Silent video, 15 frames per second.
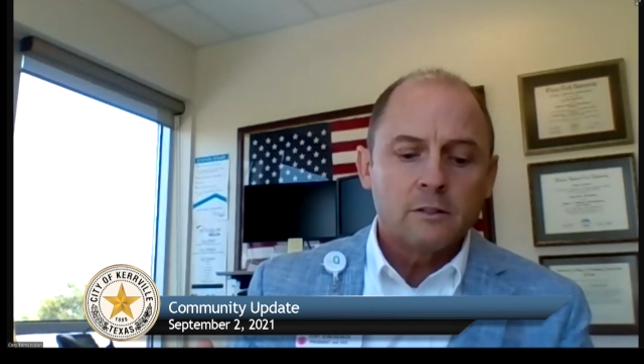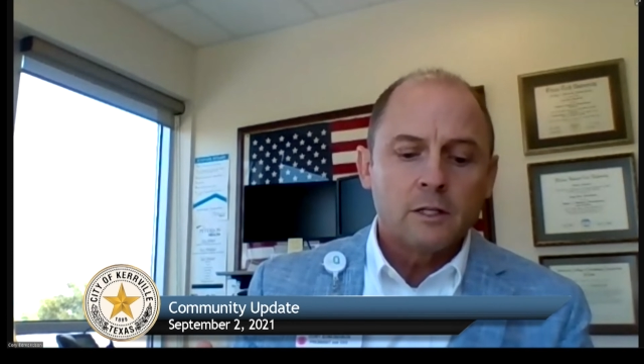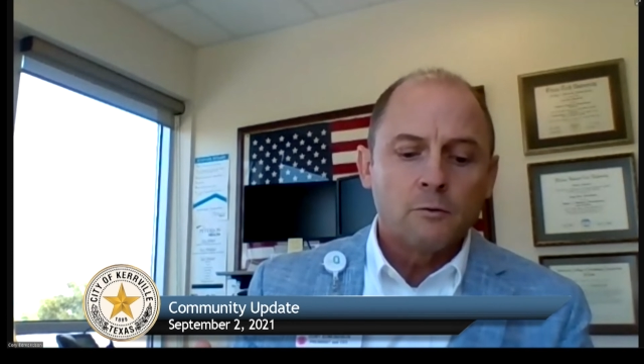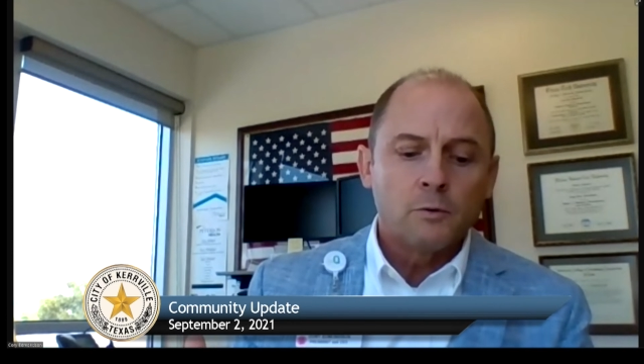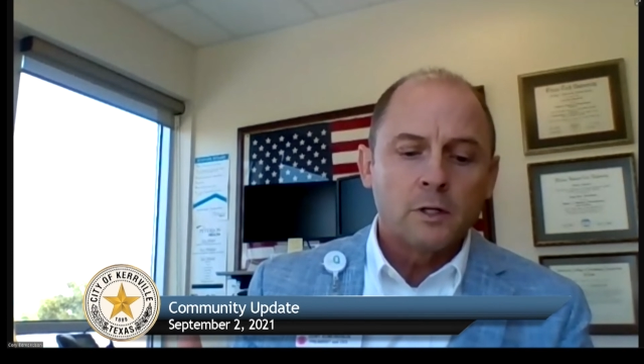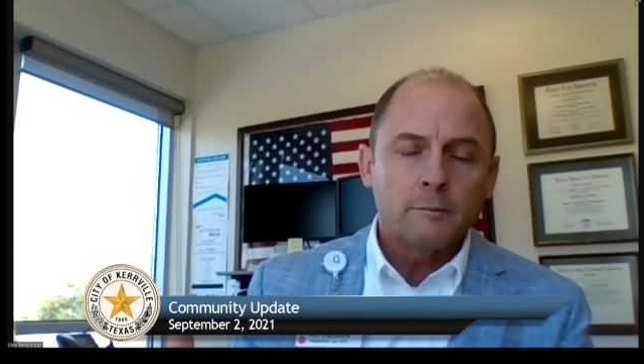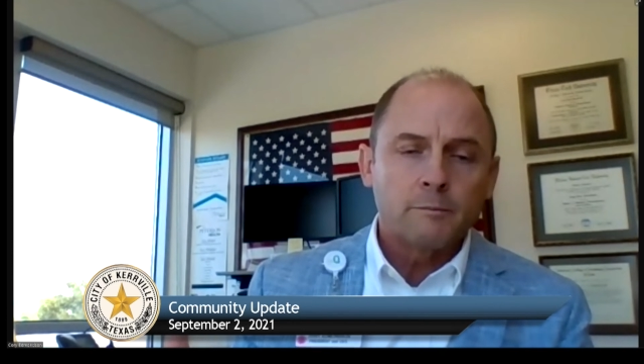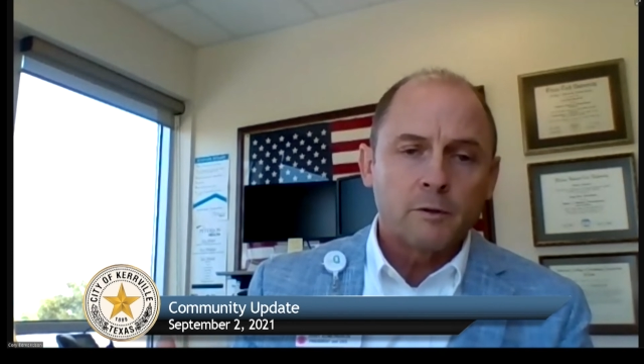it
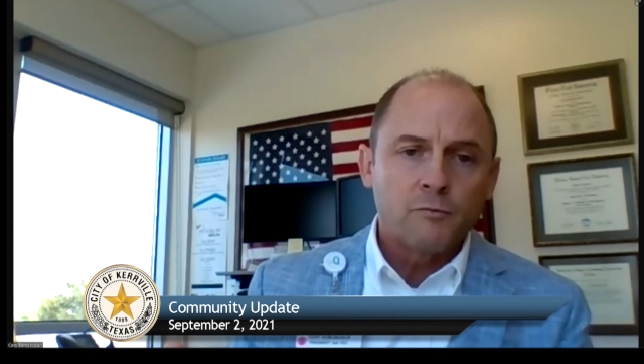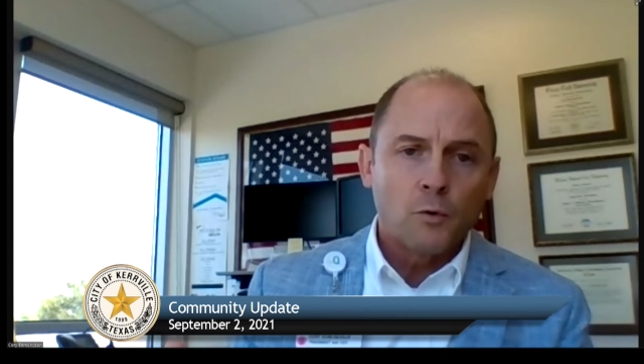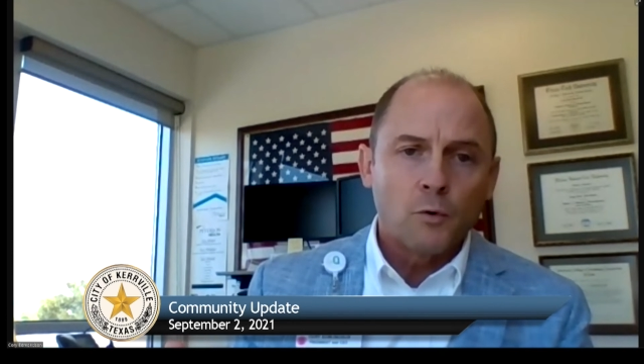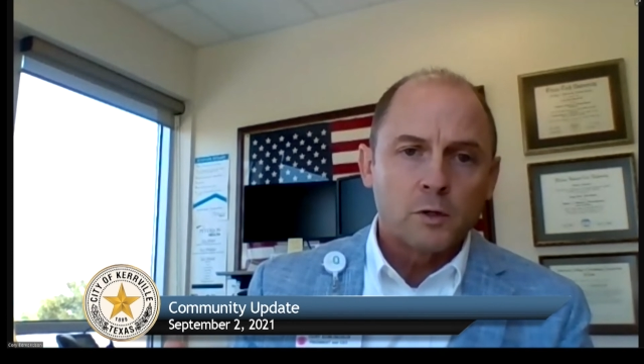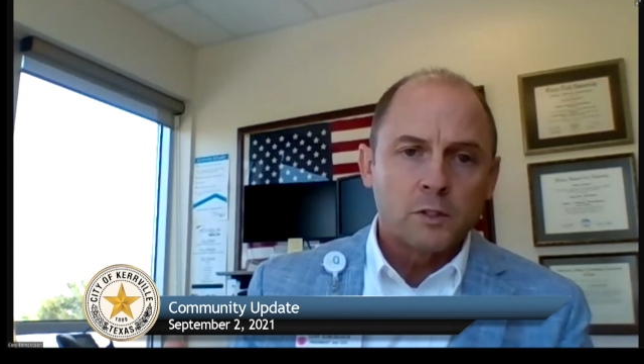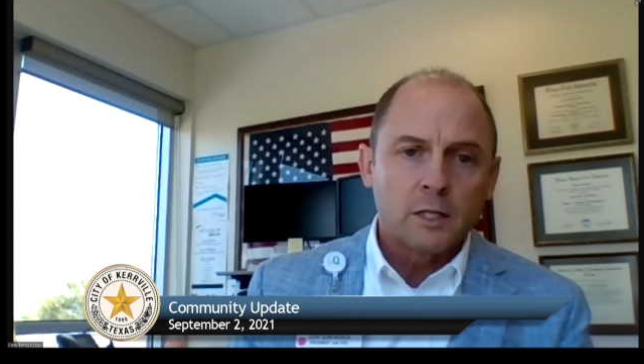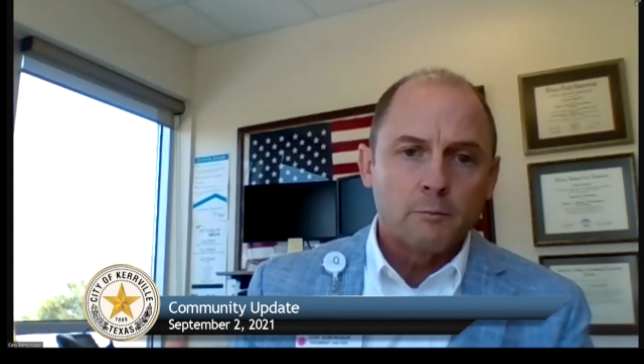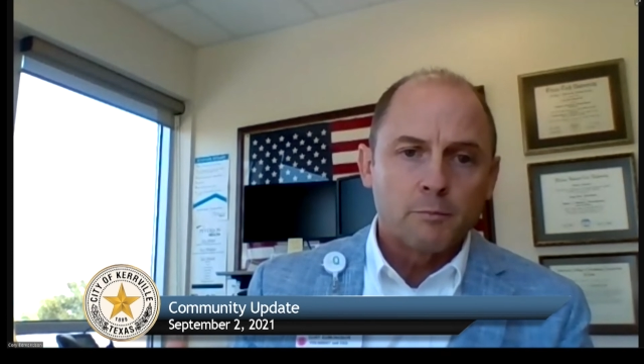went up to
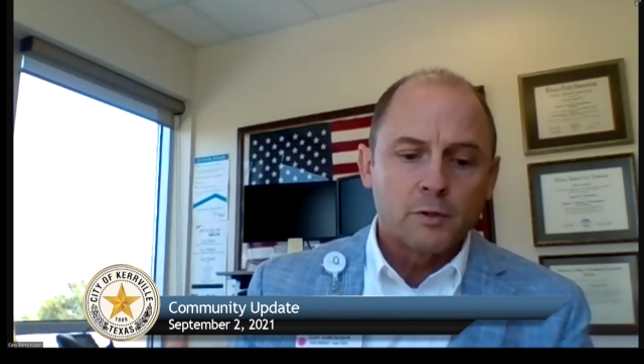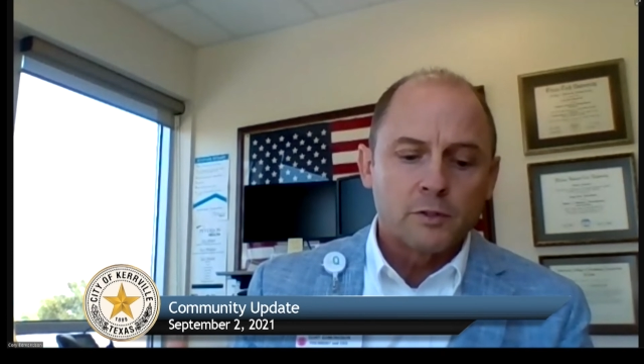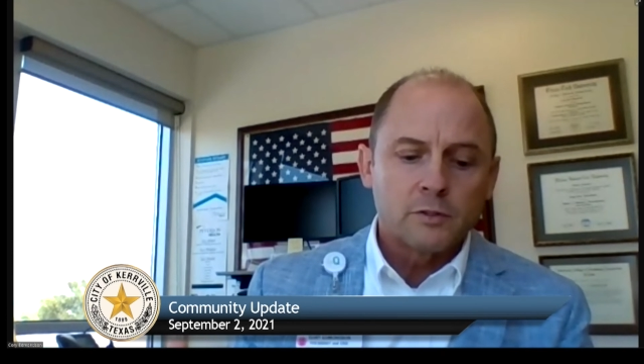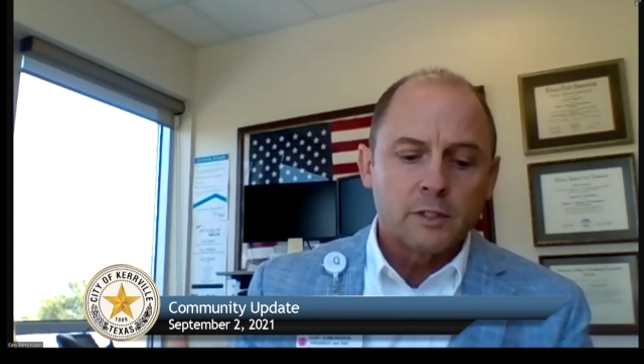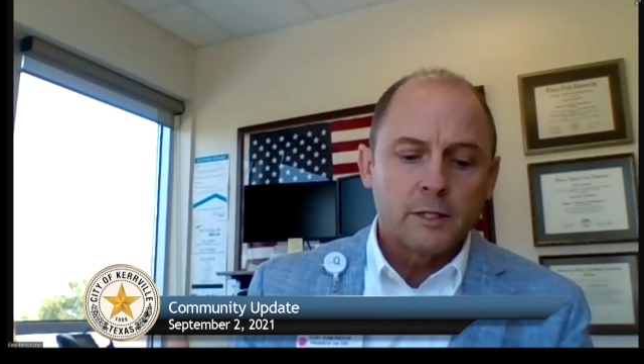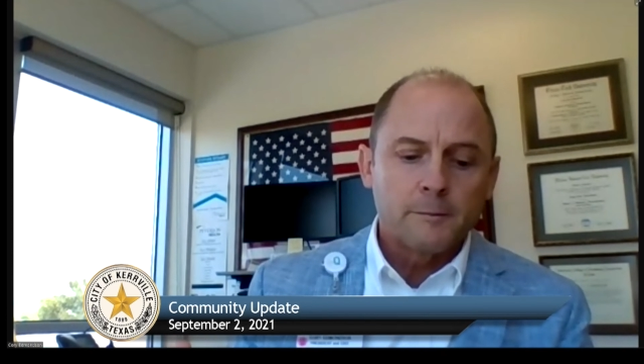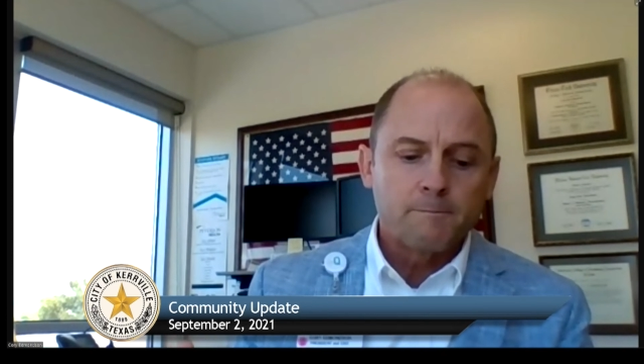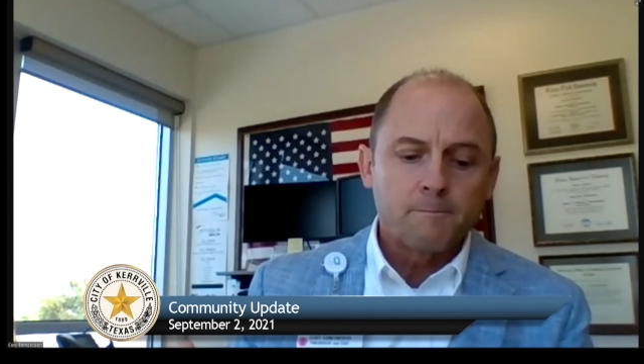
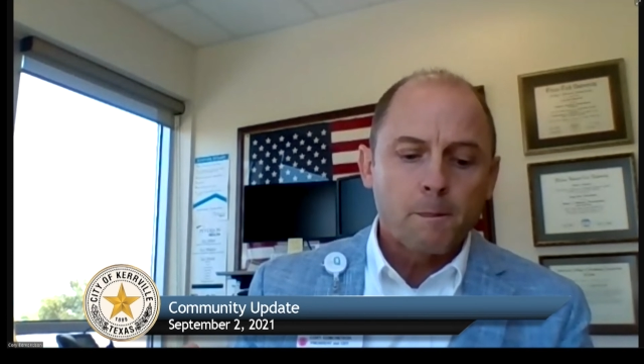14%.